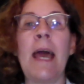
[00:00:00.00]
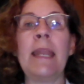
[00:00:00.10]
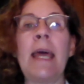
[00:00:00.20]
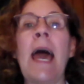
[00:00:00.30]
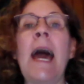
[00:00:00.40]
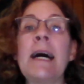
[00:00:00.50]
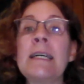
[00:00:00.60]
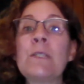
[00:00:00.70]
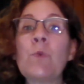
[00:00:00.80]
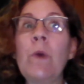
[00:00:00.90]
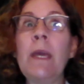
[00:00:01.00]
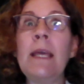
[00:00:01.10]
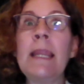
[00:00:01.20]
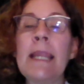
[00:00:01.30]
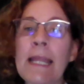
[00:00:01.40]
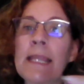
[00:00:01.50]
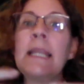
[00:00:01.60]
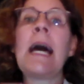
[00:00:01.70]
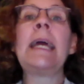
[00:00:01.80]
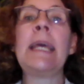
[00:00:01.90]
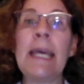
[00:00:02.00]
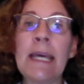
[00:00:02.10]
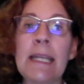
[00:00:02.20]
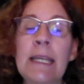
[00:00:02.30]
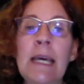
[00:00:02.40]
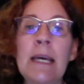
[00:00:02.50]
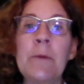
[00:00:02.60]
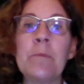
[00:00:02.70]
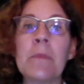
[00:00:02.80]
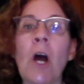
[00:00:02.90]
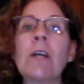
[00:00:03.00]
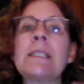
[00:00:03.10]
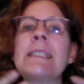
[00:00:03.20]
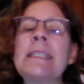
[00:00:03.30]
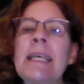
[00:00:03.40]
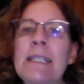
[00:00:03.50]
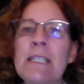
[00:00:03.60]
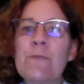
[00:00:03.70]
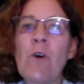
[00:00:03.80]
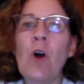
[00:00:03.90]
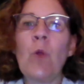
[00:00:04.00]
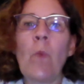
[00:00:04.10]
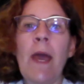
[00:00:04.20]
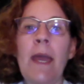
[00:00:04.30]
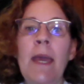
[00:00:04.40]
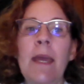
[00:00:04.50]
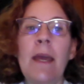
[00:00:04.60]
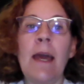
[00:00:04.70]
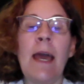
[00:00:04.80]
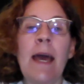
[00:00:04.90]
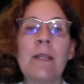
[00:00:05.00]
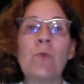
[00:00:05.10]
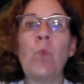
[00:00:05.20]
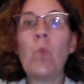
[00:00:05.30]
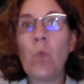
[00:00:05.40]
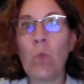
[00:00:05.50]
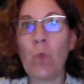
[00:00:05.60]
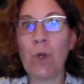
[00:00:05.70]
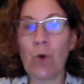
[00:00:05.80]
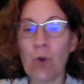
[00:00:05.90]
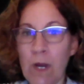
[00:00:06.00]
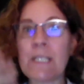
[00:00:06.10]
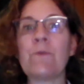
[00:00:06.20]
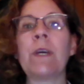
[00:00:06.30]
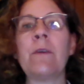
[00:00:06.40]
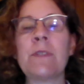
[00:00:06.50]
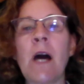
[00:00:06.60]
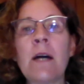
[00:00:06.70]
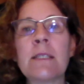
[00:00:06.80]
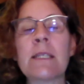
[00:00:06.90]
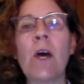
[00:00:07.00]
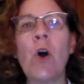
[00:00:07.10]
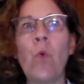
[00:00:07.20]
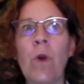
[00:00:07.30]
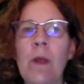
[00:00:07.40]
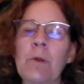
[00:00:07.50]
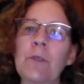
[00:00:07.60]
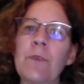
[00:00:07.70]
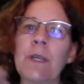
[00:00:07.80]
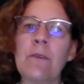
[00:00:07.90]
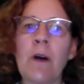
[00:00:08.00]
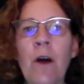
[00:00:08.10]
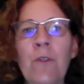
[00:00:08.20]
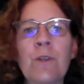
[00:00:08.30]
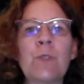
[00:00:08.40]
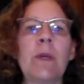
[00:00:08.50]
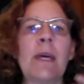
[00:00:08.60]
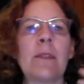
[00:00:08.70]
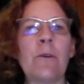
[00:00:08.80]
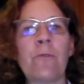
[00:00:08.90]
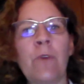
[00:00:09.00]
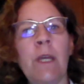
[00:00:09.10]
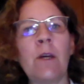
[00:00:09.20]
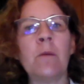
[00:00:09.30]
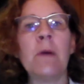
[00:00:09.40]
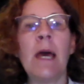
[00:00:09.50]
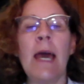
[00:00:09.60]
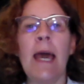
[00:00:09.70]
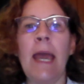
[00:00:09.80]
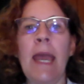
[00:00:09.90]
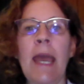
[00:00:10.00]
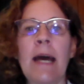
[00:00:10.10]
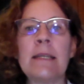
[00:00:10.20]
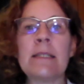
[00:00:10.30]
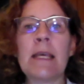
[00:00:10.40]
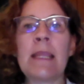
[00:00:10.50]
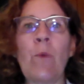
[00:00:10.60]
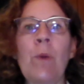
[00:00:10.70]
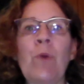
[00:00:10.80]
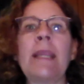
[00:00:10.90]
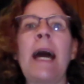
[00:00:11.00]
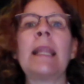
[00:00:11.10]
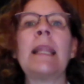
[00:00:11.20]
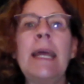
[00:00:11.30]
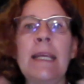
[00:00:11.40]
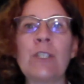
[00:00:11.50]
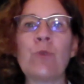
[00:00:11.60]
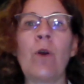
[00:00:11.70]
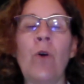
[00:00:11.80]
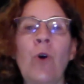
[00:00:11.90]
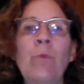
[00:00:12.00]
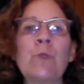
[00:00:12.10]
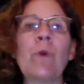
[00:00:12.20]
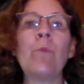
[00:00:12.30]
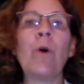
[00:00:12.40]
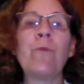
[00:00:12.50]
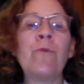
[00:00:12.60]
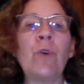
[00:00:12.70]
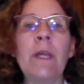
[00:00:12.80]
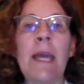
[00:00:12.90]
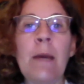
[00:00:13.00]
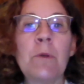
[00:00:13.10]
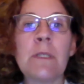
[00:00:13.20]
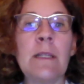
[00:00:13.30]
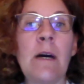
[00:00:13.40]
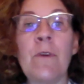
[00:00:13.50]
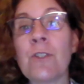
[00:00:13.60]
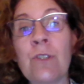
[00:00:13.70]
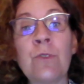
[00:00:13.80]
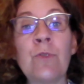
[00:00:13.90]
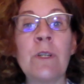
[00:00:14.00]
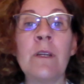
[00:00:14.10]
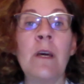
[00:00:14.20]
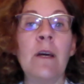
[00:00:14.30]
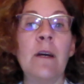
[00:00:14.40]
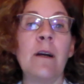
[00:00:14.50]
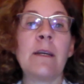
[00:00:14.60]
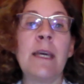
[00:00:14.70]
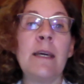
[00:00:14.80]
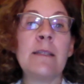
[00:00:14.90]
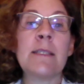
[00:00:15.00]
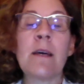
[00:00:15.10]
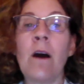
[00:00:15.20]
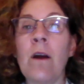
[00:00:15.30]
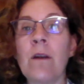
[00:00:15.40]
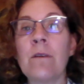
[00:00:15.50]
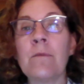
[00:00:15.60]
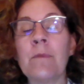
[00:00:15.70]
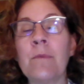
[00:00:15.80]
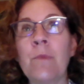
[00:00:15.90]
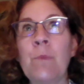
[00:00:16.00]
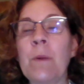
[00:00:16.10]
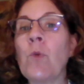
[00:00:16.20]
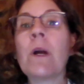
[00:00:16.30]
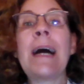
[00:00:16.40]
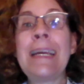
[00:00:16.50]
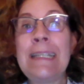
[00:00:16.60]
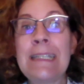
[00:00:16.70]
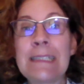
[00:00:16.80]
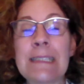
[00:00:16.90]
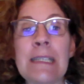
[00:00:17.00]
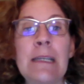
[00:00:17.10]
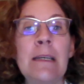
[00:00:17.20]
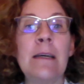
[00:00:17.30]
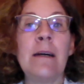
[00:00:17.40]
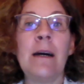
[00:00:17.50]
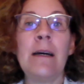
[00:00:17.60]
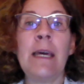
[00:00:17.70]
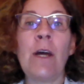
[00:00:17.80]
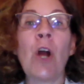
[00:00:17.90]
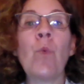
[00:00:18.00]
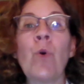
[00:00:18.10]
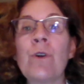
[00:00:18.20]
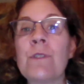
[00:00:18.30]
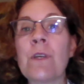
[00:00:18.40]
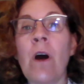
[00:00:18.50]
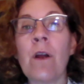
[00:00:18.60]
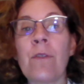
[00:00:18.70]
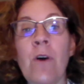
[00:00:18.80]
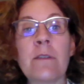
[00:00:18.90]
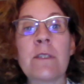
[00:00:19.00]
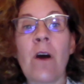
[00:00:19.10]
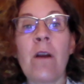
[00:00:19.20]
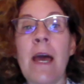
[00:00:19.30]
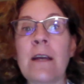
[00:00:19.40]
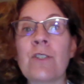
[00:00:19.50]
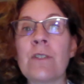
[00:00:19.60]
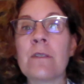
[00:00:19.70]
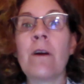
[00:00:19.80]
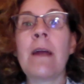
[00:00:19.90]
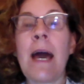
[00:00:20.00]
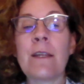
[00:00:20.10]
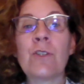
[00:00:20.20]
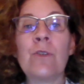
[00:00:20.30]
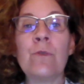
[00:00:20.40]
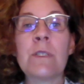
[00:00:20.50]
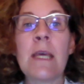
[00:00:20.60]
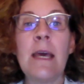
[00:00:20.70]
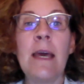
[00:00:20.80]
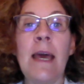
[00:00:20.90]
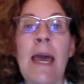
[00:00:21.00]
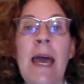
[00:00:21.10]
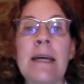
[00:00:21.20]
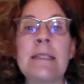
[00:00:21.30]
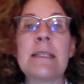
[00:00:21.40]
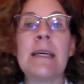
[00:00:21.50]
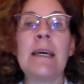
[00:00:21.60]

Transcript: and as we let the light in our sins fall away and you know Christ forgives us we're able to forgive others we get the freedom and that we bring that light into our homes we're more fully able to love our children our kids our we bring more kindness uh, in our words, our thoughts, our actions, our attitudes, and